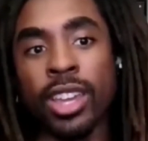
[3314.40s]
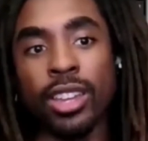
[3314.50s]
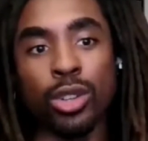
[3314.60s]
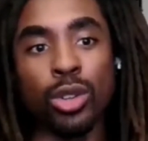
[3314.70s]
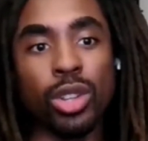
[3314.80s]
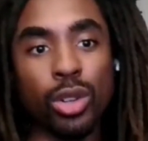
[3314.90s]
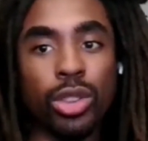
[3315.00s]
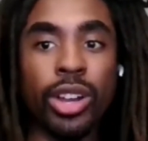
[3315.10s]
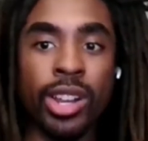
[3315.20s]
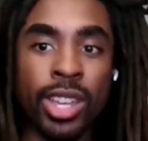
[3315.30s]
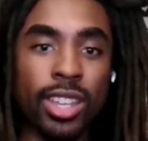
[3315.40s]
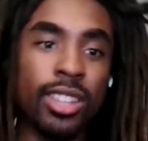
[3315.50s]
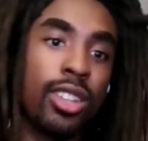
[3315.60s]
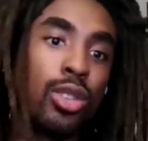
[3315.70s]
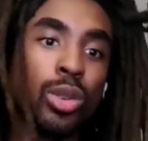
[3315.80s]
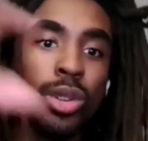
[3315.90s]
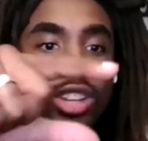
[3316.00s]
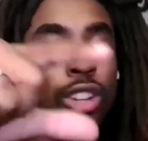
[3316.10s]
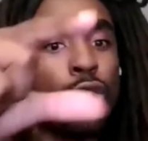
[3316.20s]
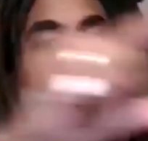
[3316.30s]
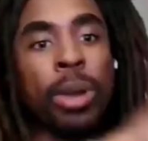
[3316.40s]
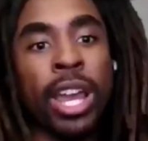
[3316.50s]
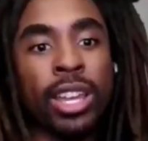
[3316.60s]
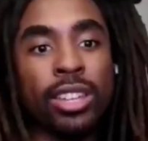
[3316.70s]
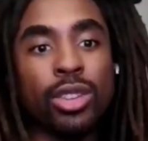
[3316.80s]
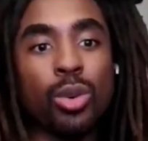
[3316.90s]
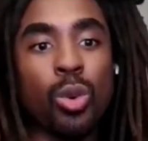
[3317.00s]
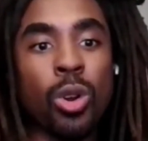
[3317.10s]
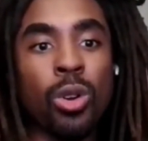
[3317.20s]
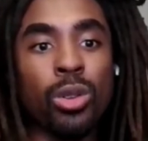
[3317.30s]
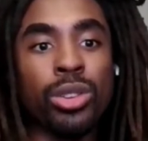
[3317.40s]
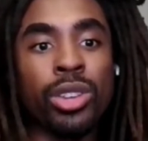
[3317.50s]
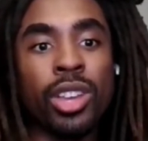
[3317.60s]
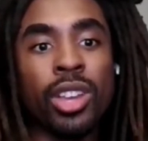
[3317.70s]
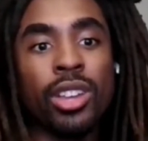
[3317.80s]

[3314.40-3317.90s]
to get your little nugget and then you go back into the world, you